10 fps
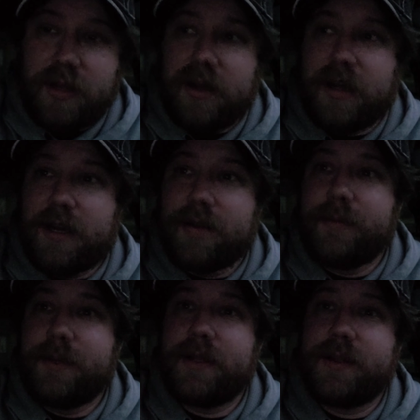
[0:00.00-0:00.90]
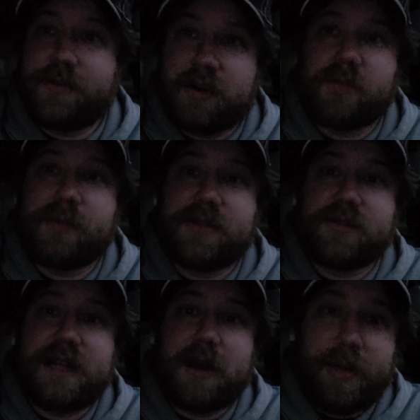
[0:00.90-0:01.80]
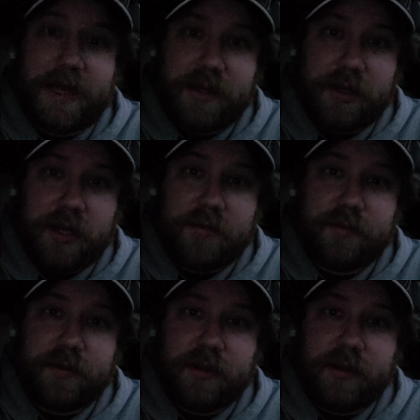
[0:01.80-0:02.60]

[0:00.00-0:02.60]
The Trailblazer's now paid off.